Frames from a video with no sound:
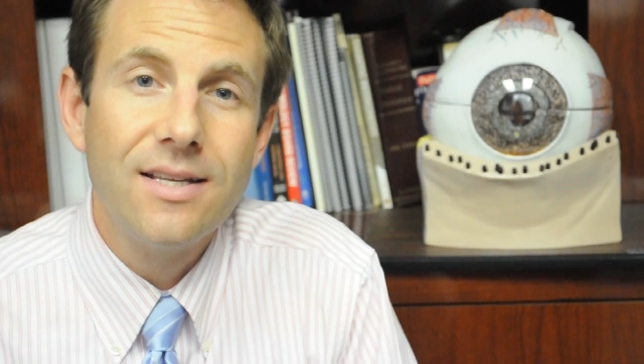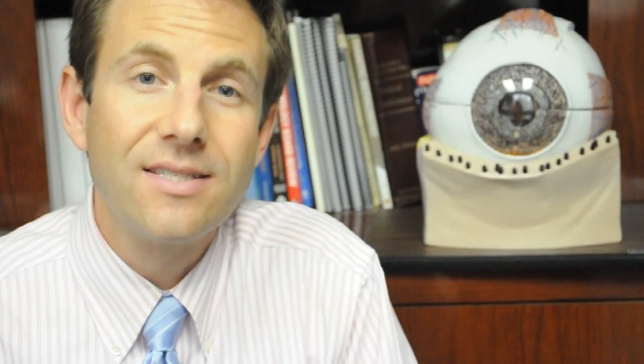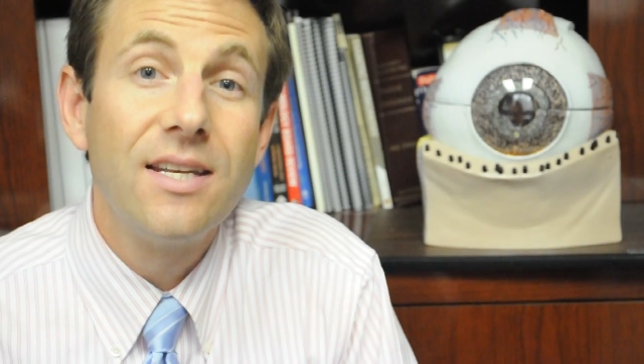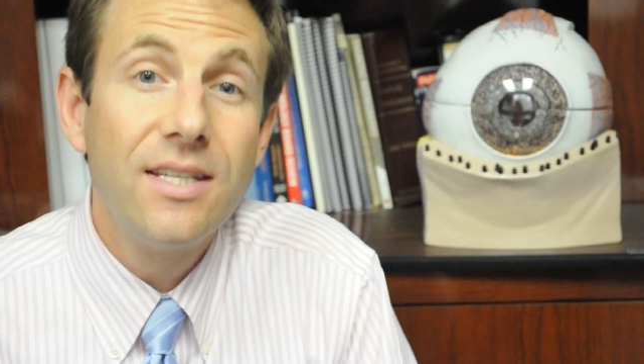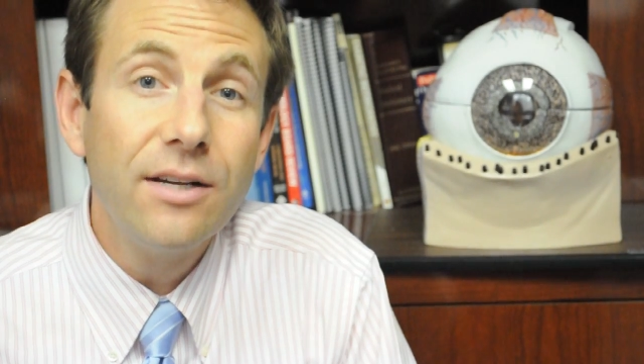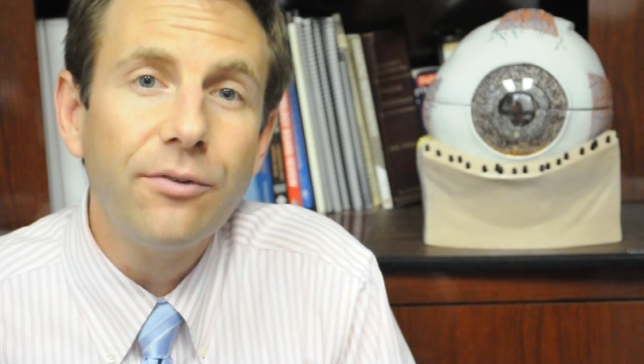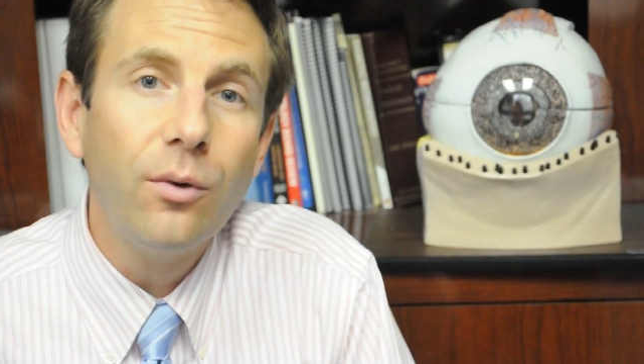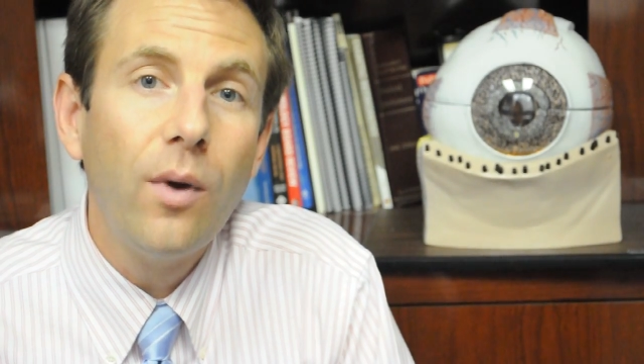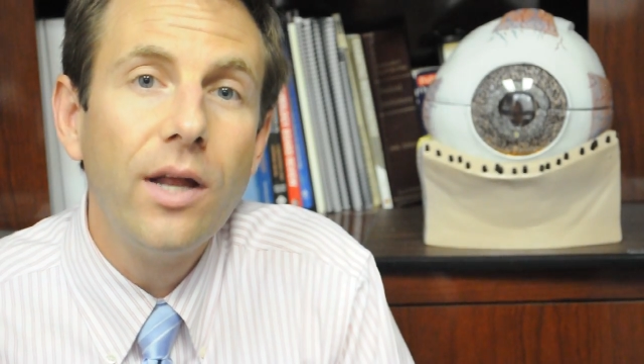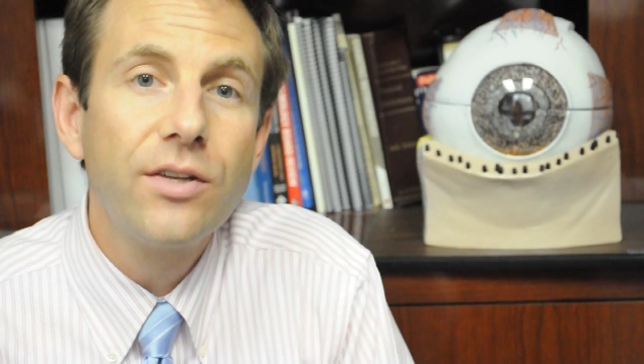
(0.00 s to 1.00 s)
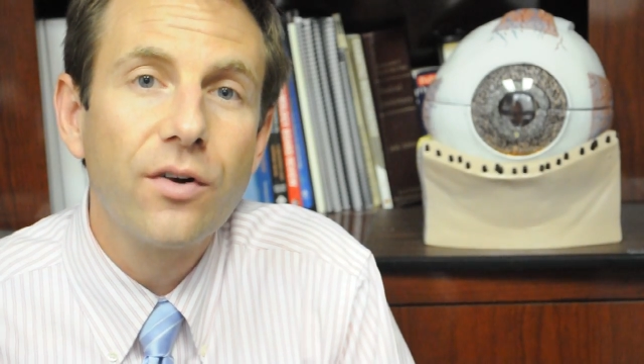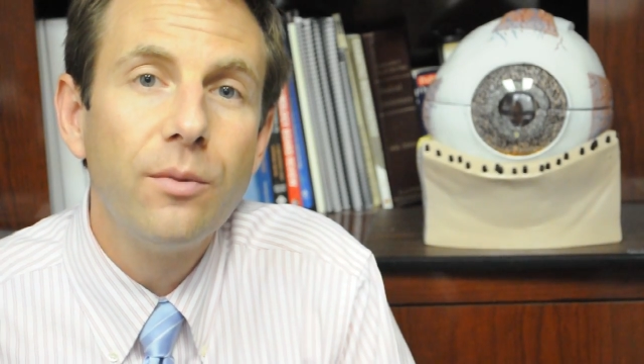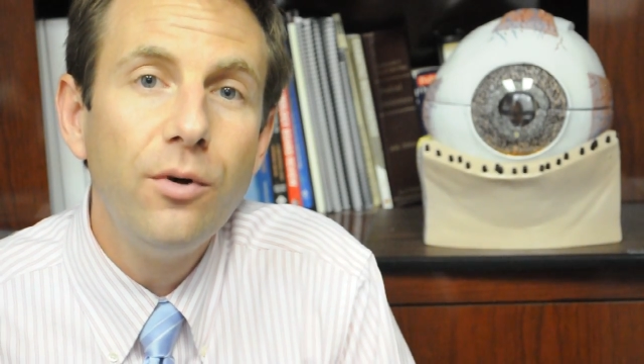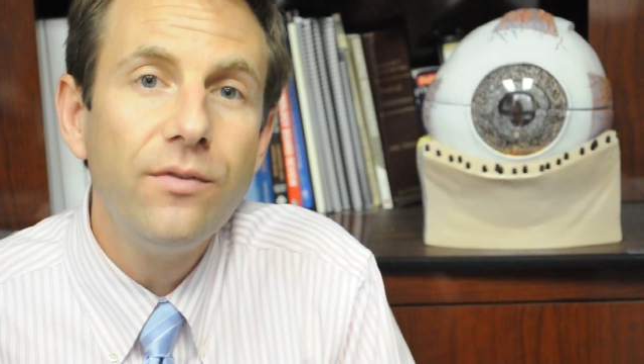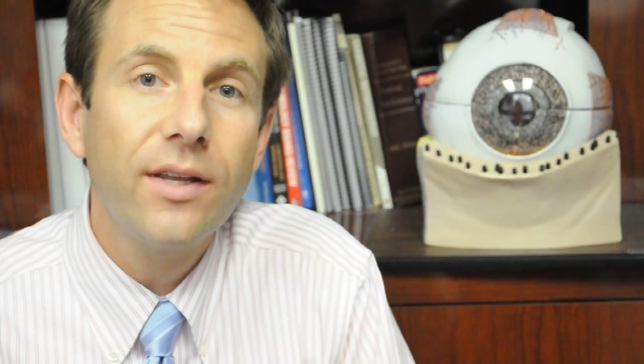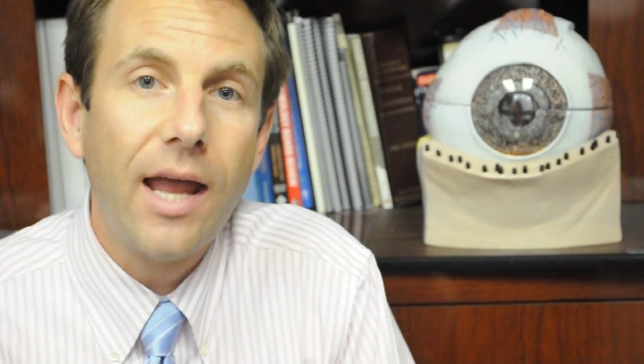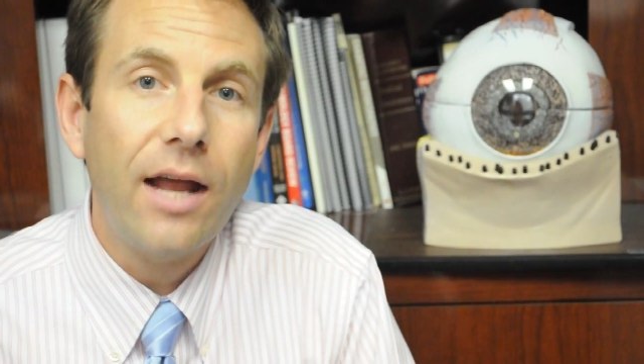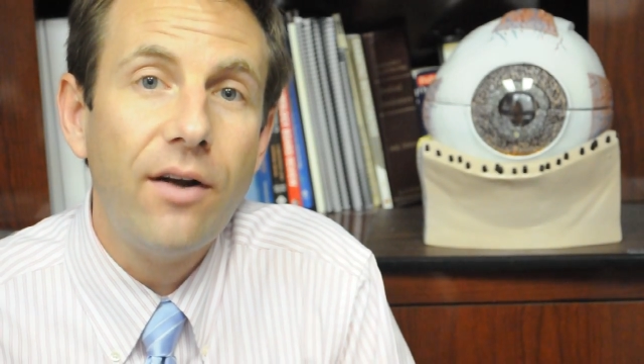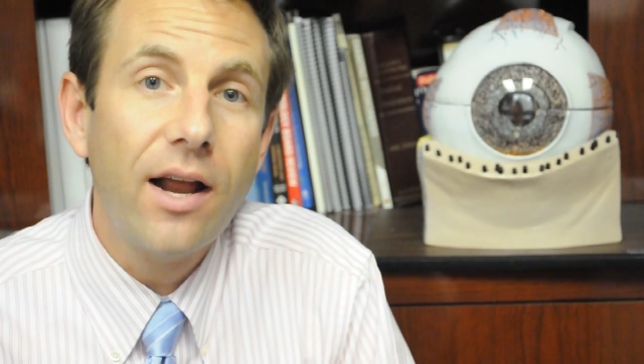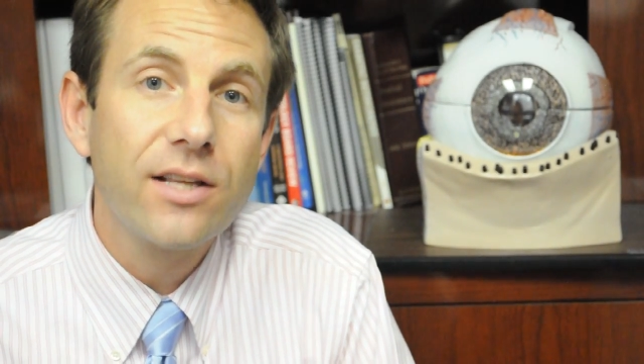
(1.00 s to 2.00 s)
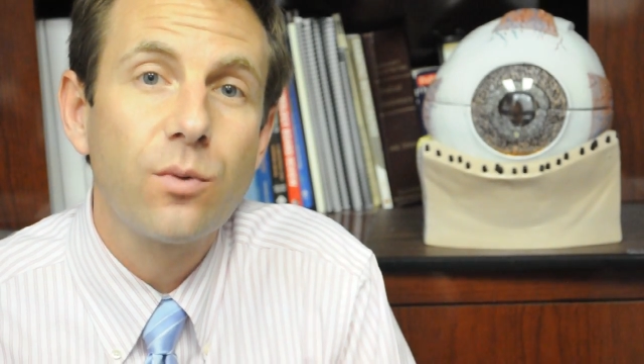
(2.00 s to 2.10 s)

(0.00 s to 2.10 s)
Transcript: it's a different way to remove the cataracts